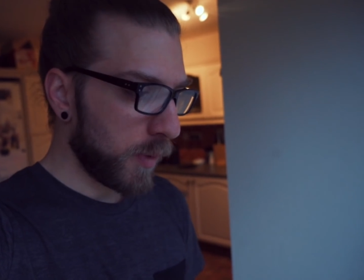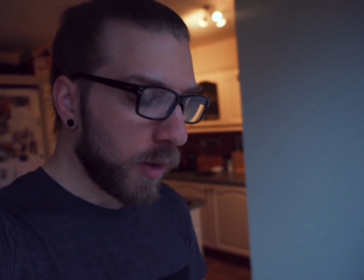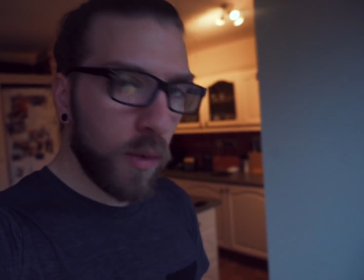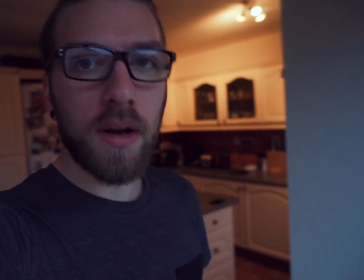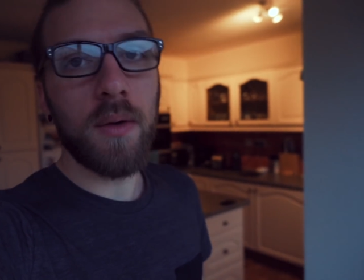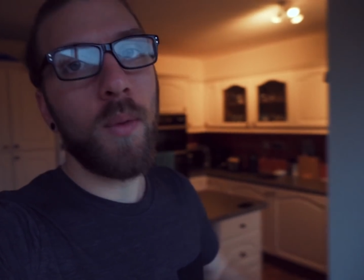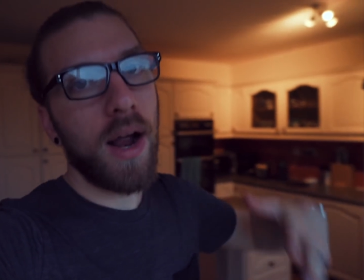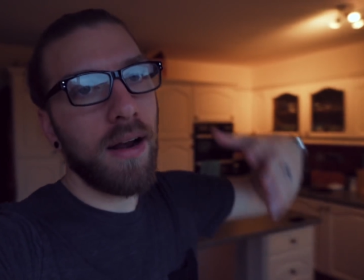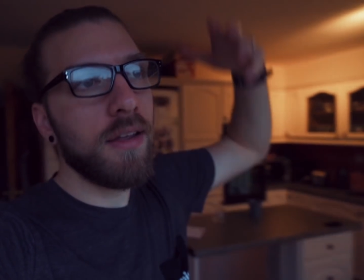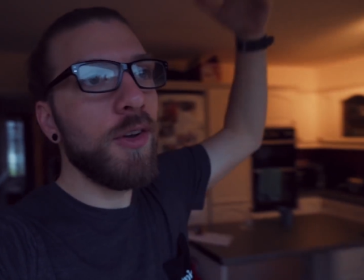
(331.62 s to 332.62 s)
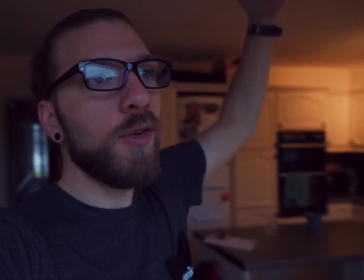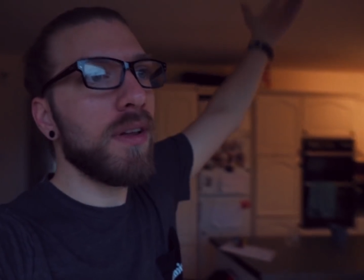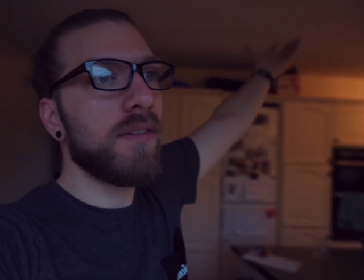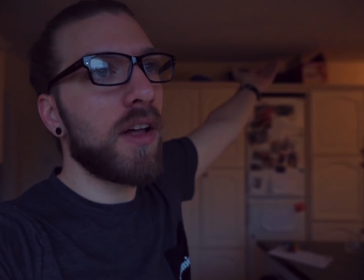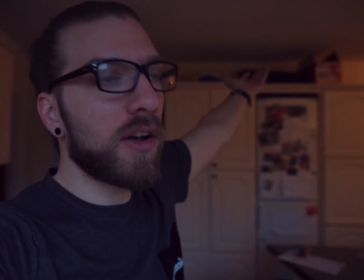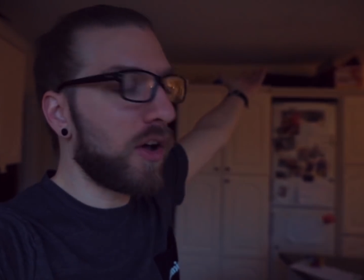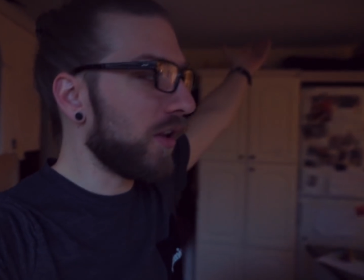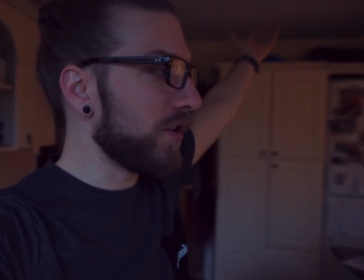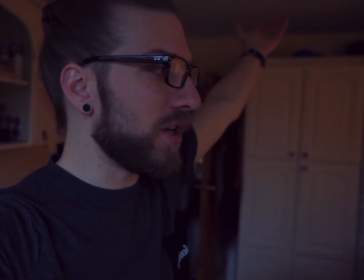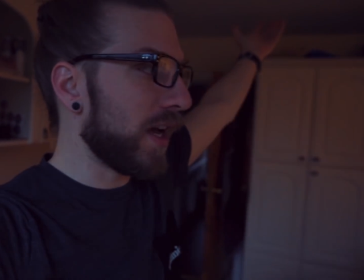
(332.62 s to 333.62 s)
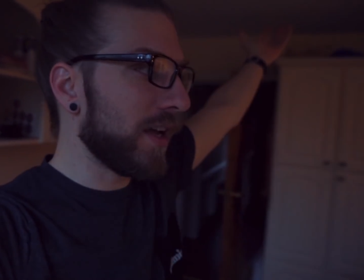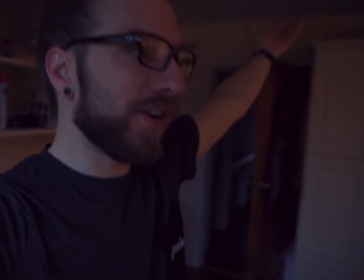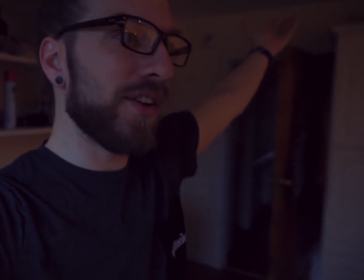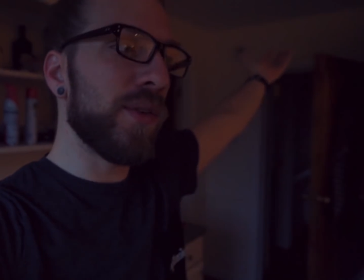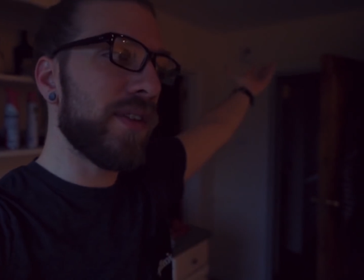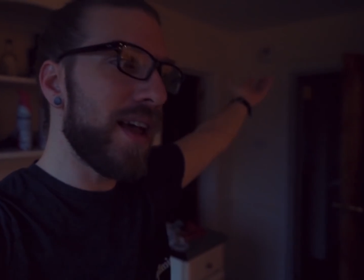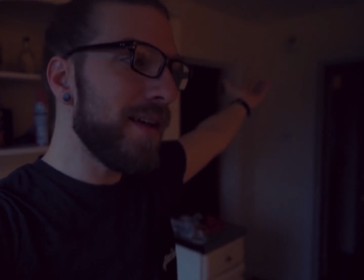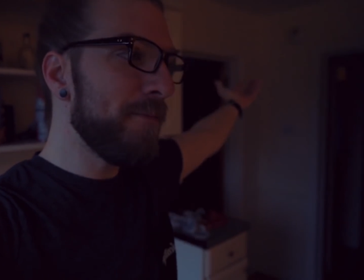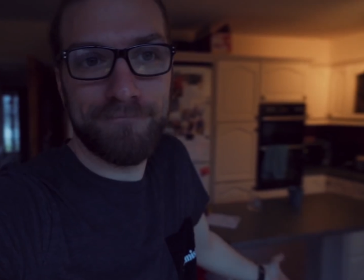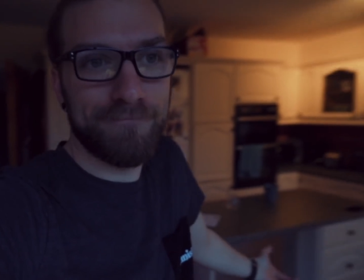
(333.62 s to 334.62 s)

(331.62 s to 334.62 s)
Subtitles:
But Cory, why are you doing vlogology, I hear you say?